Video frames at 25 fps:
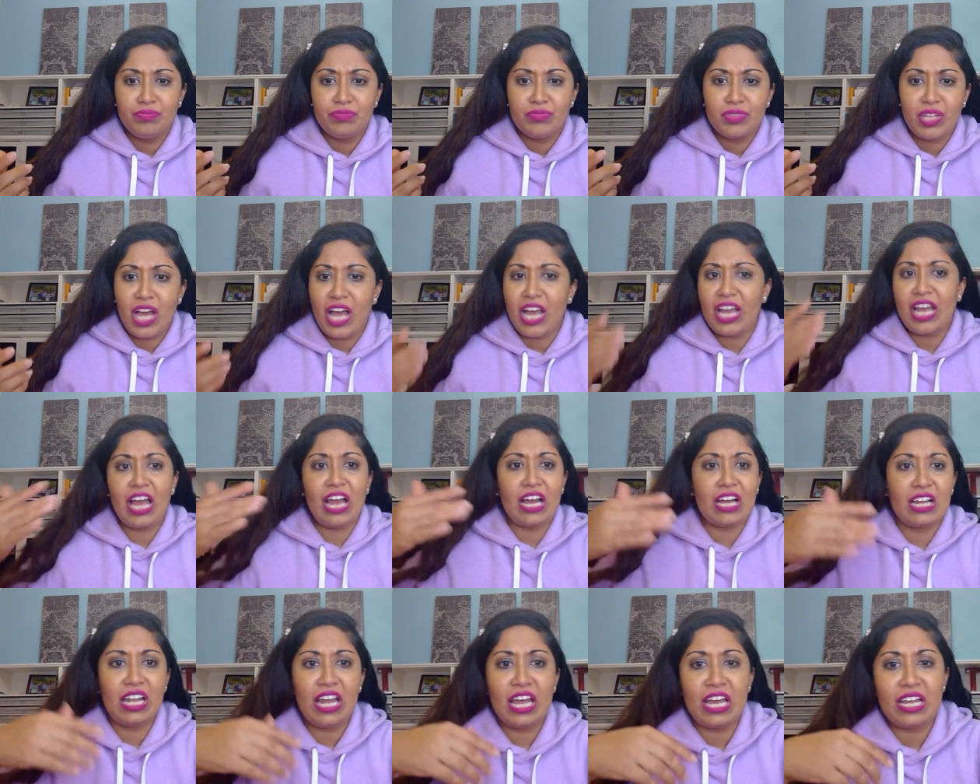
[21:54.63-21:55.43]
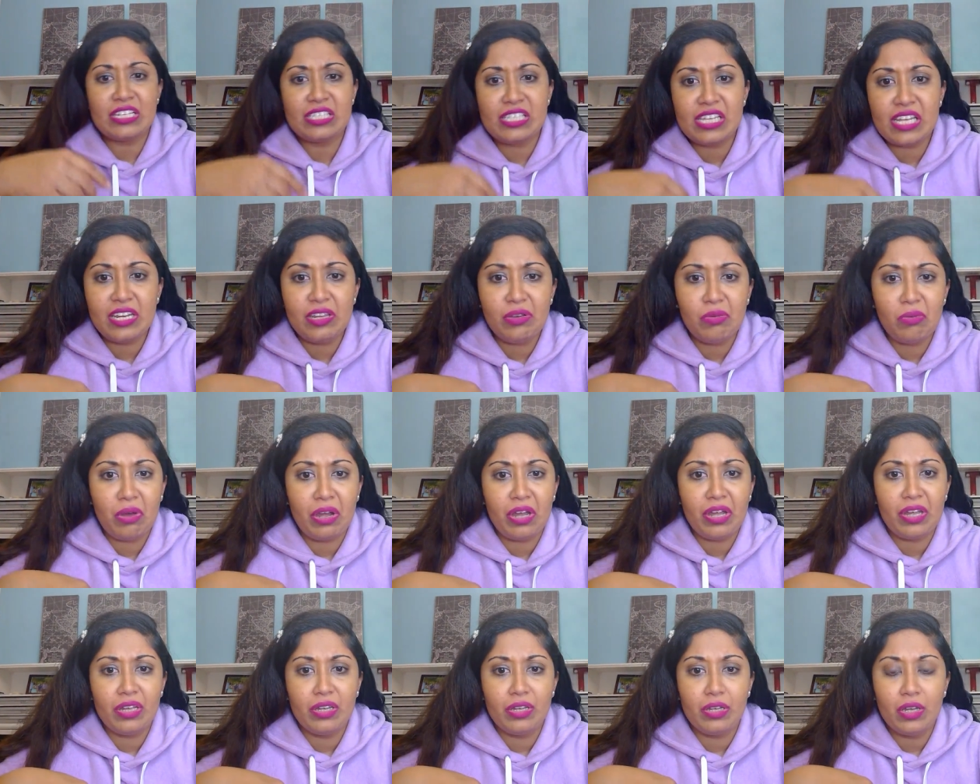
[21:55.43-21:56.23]
I got clients
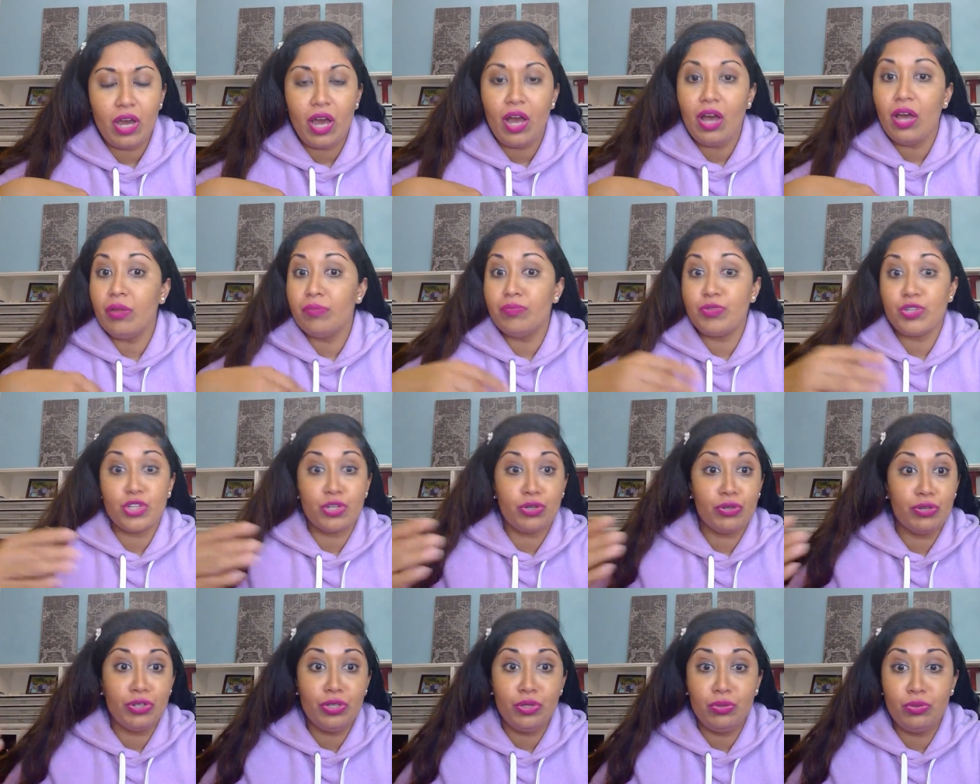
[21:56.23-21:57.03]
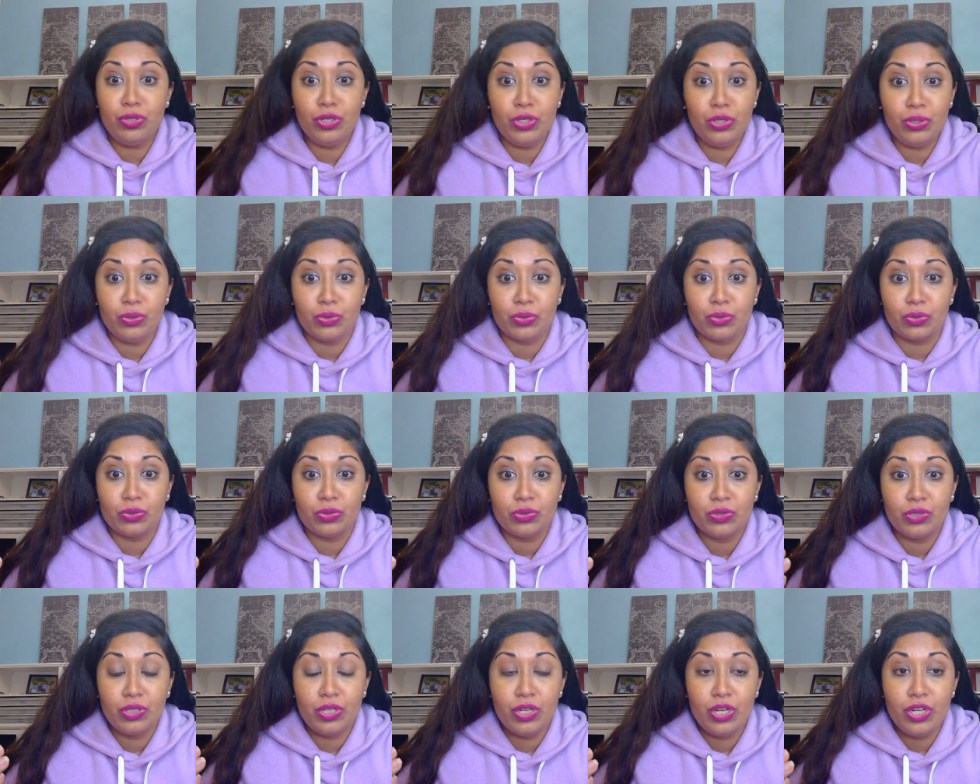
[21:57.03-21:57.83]
anyway. I'm sure you do.
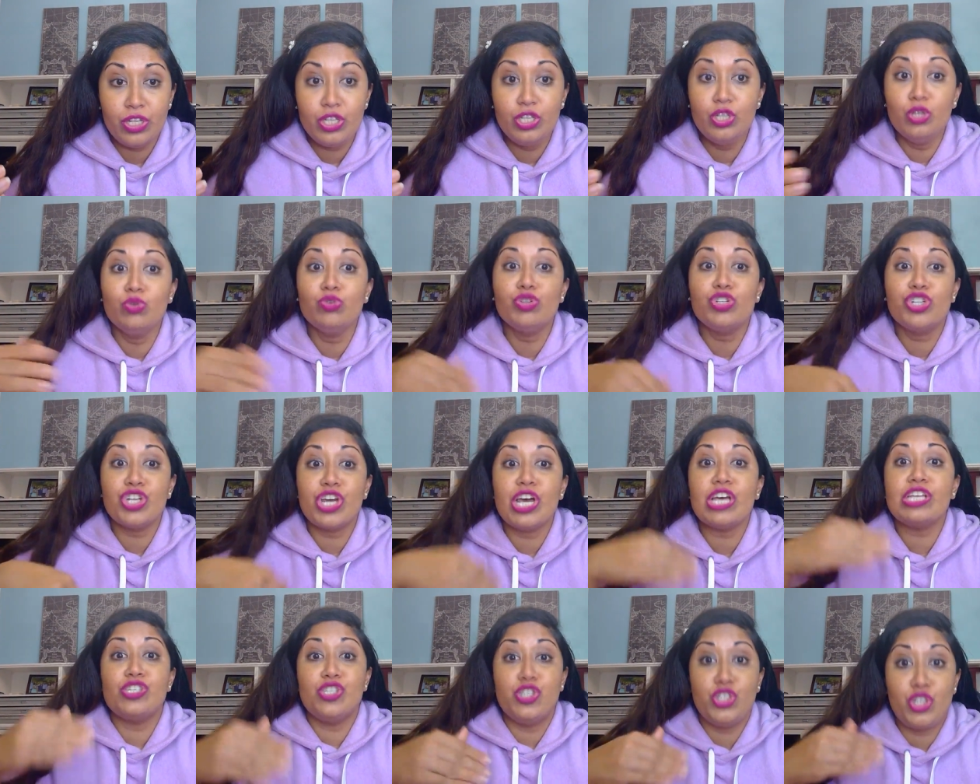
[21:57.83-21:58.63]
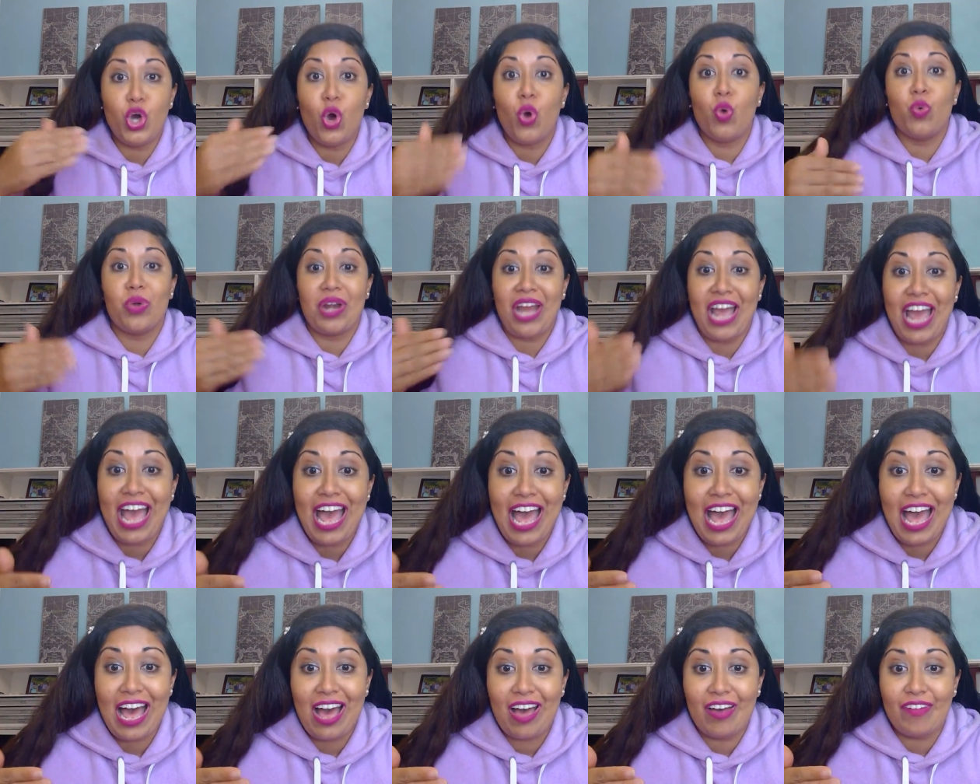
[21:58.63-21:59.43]
You just don't
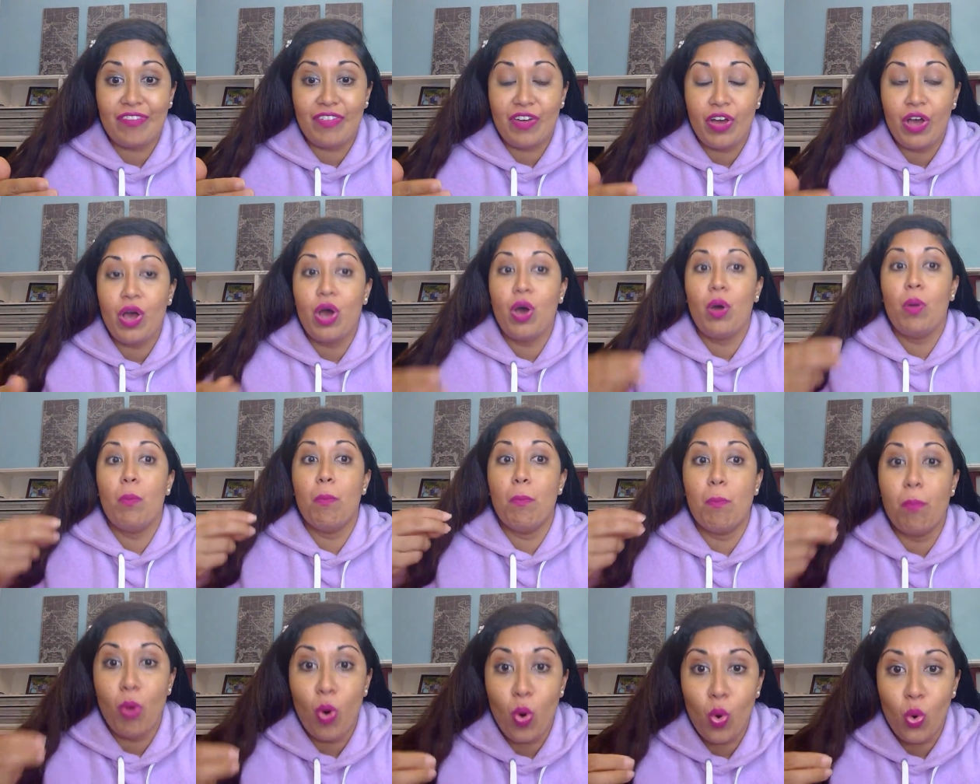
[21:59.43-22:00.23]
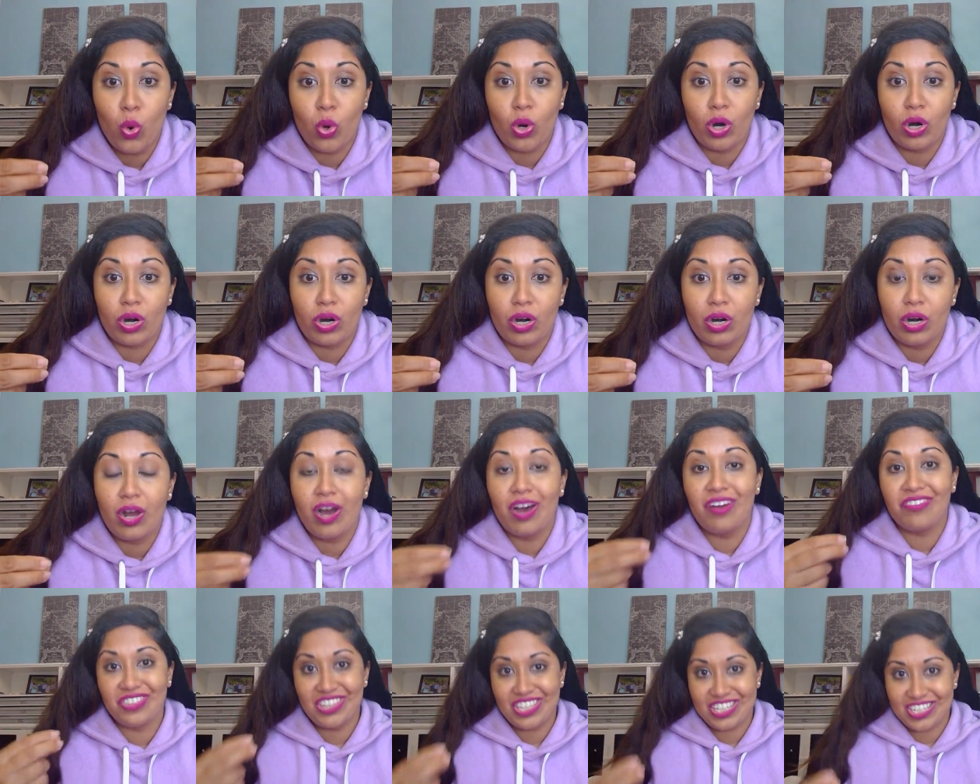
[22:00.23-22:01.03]
have more
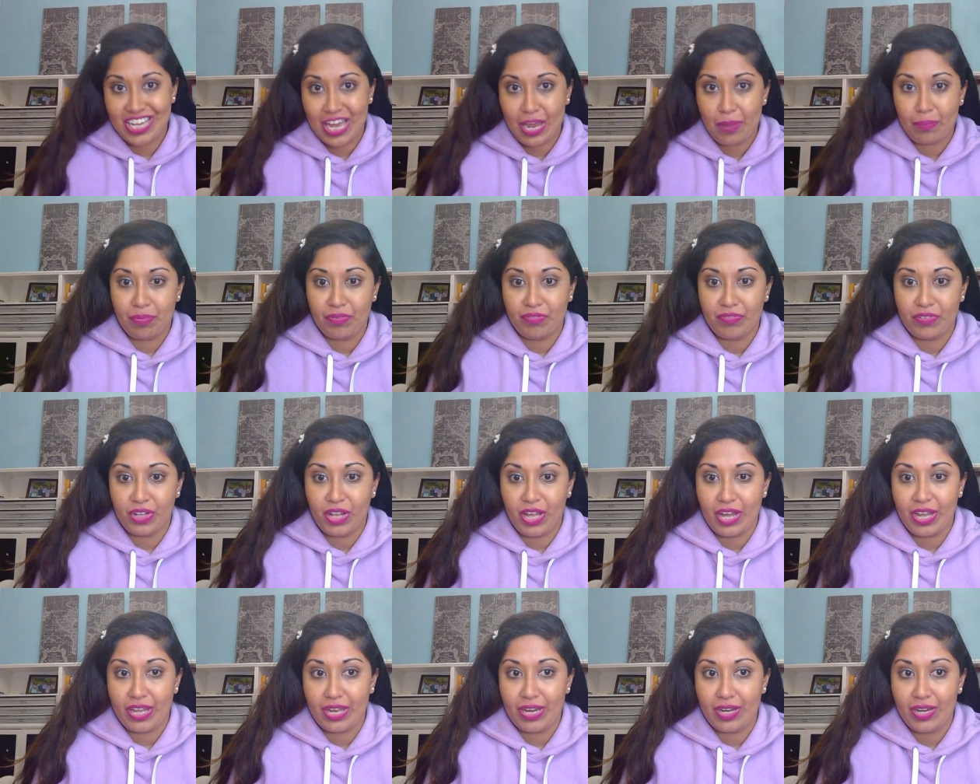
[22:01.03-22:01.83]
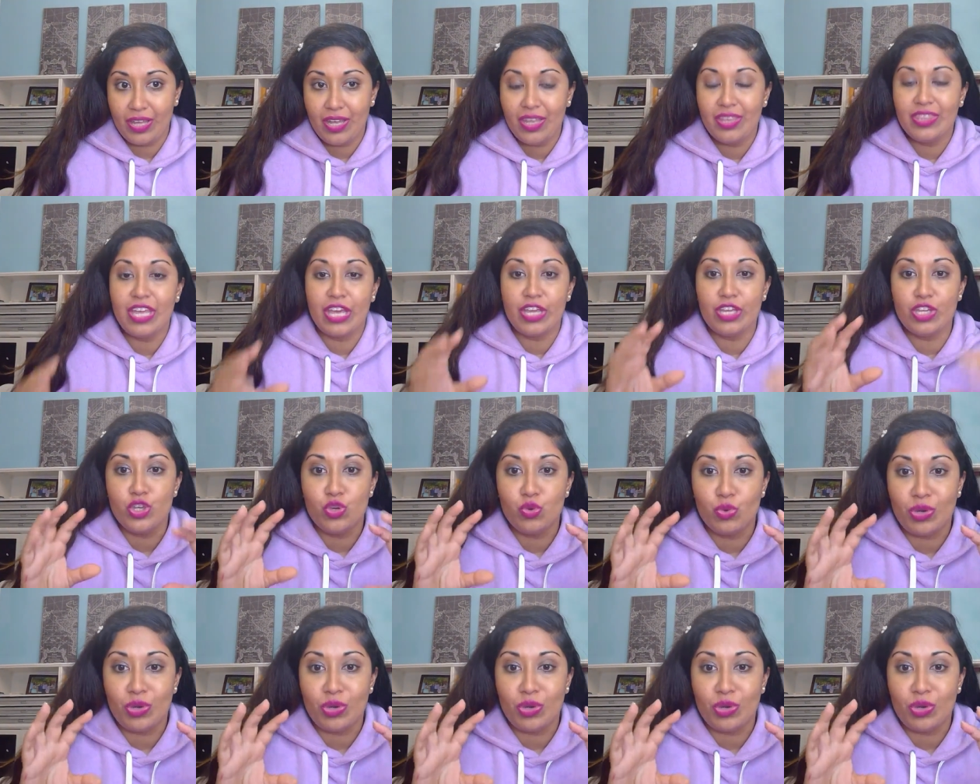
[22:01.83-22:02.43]
of the type of client that you